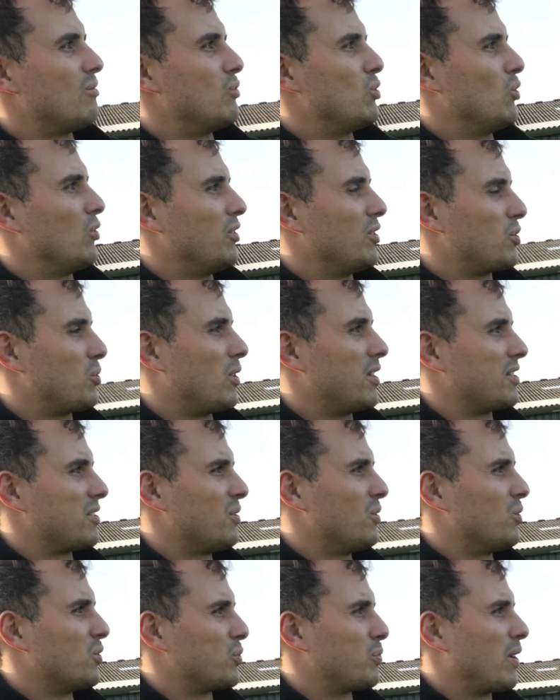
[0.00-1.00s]
more than twice the
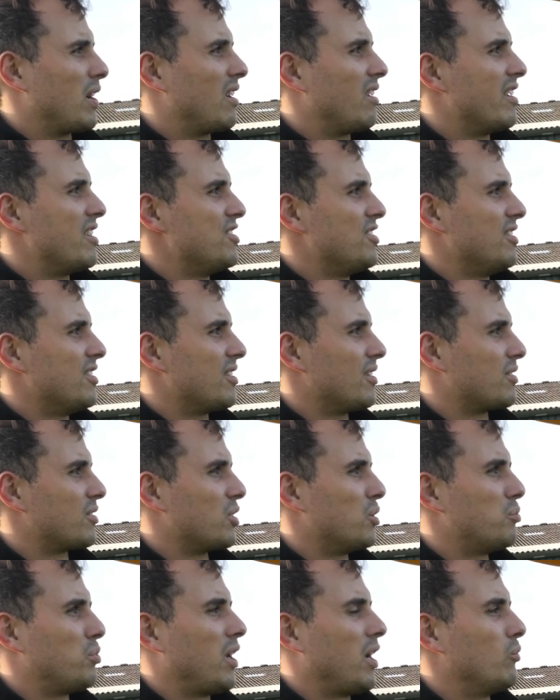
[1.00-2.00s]
horsepower engine, so it's got
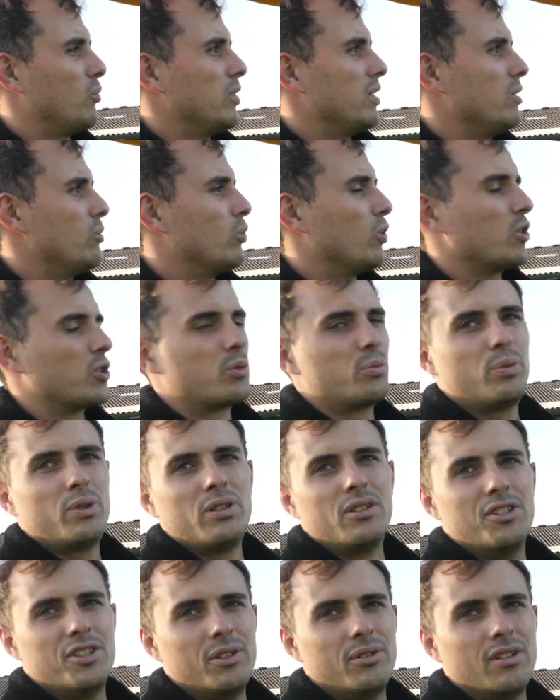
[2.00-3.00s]
a Pratt & Whitney Wasp
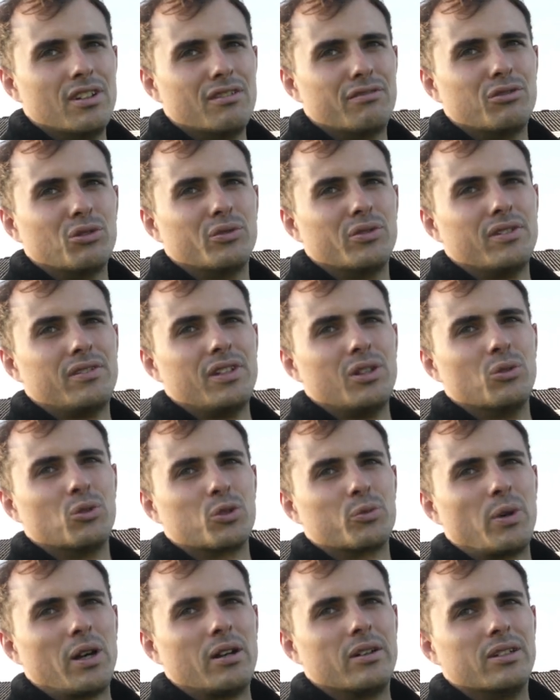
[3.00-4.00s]
Junior 450
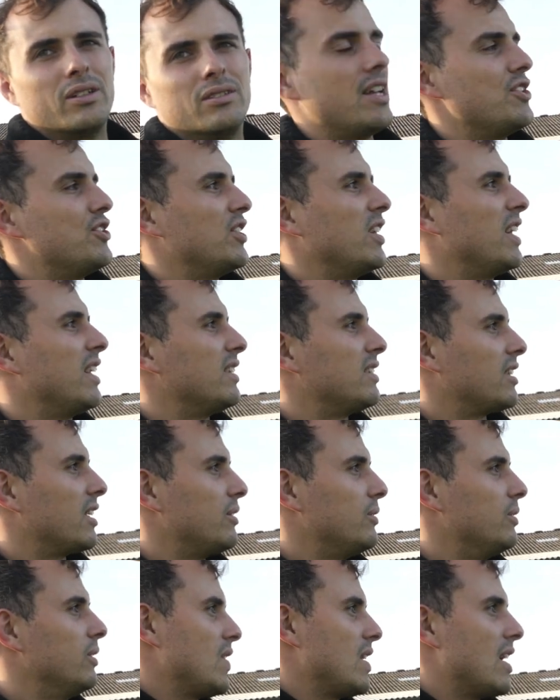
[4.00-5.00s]
horsepower engine in it.
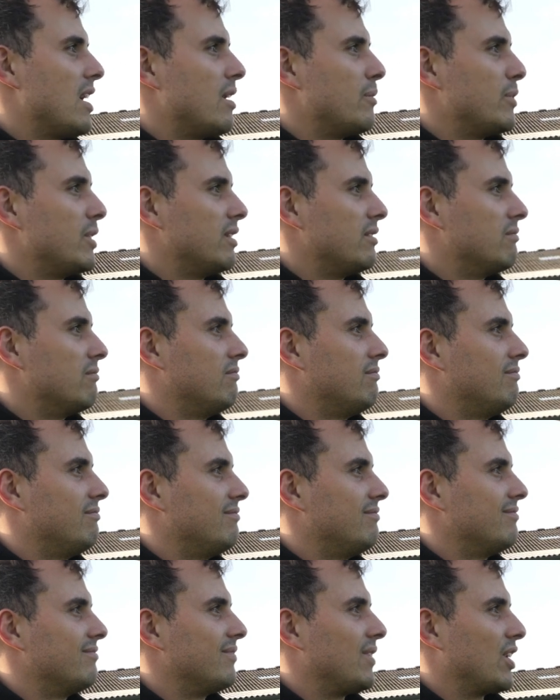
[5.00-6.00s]
So yeah, I mean,
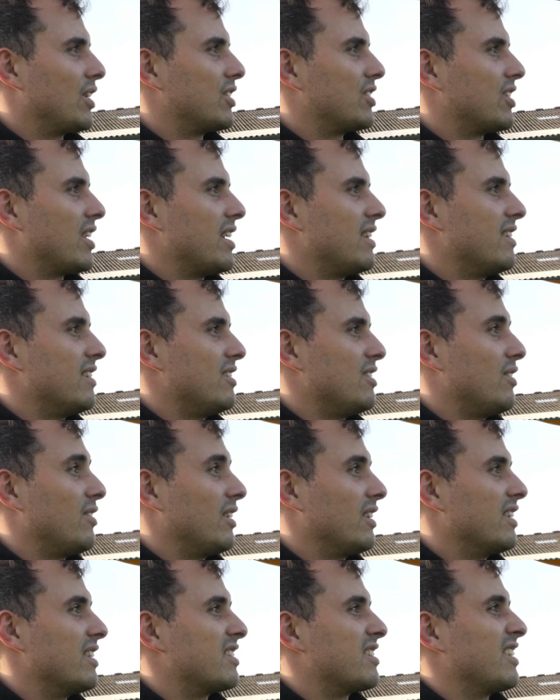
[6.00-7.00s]
like I say, you
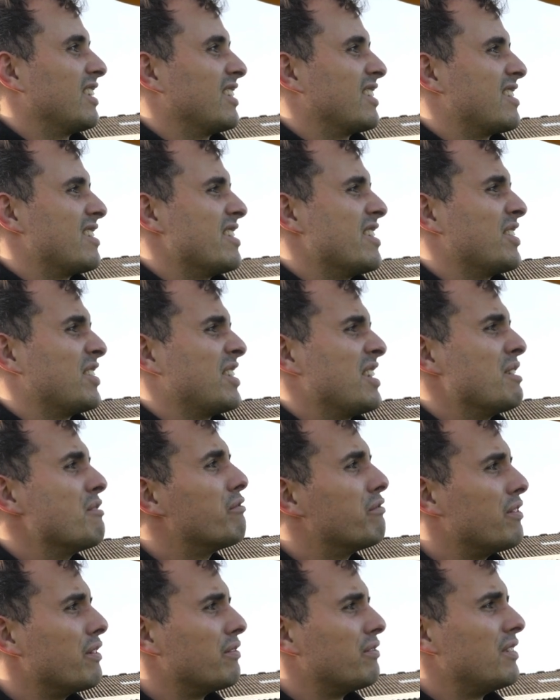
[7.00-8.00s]
think this thing's thirsty at
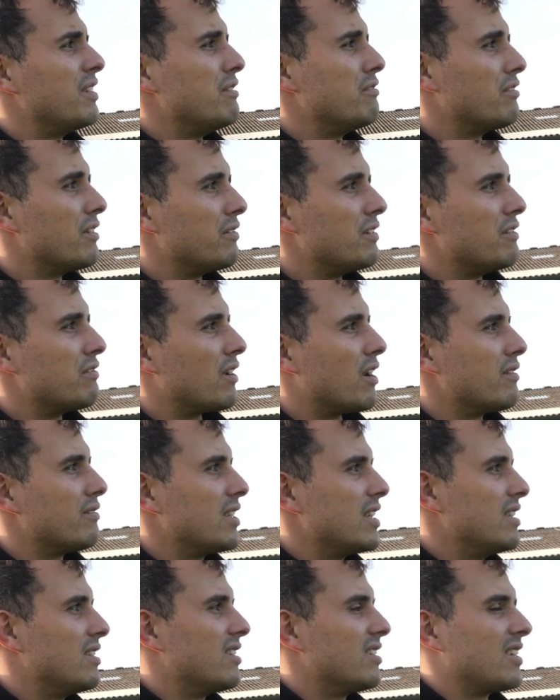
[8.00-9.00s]
50-55
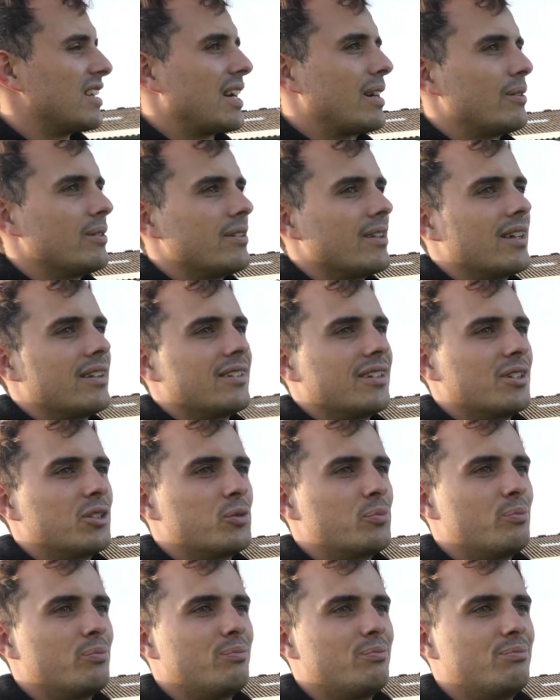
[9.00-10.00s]
litres an hour, that thing's
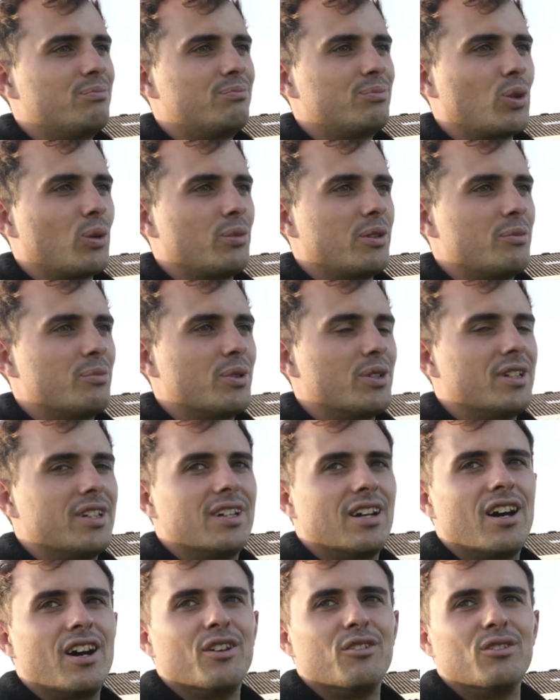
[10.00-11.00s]
probably burning
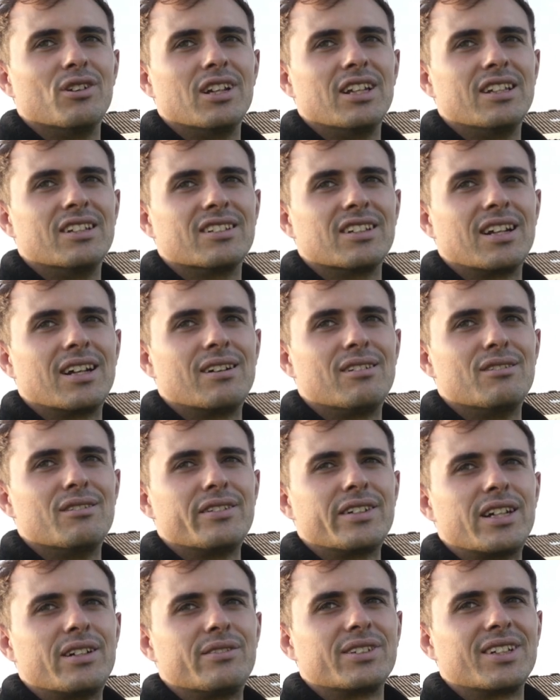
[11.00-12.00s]
100 litres an hour
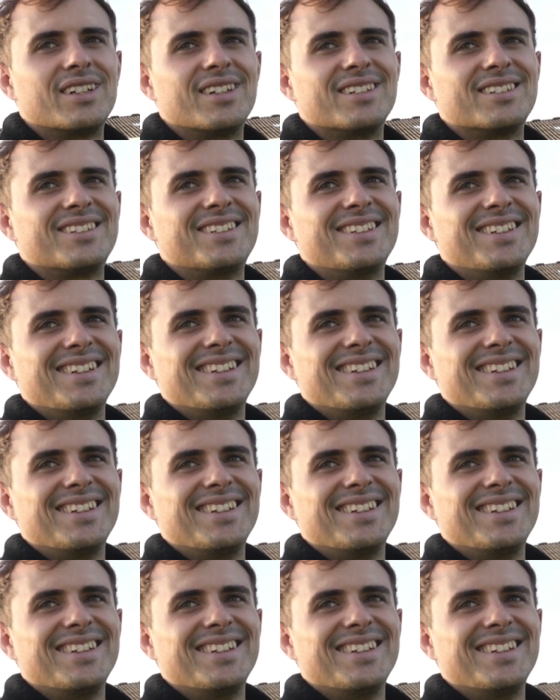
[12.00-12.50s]
of gas.